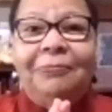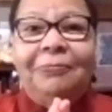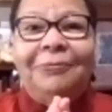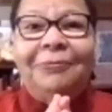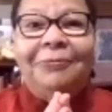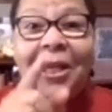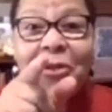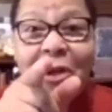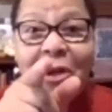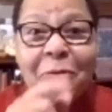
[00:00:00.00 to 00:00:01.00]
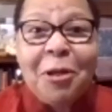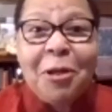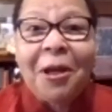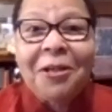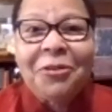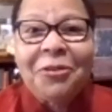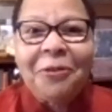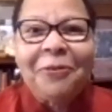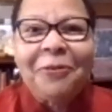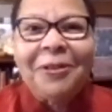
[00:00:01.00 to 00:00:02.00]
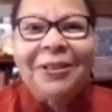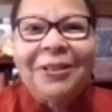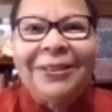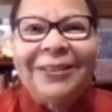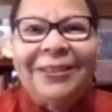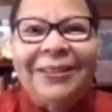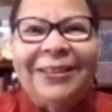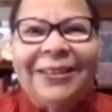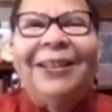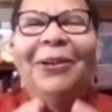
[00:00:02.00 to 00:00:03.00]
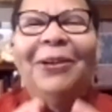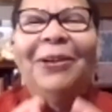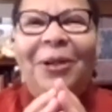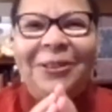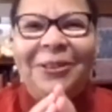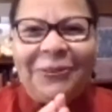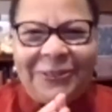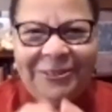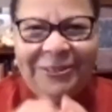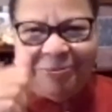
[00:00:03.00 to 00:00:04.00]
Can you hear me okay, Jennifer? Wonderful.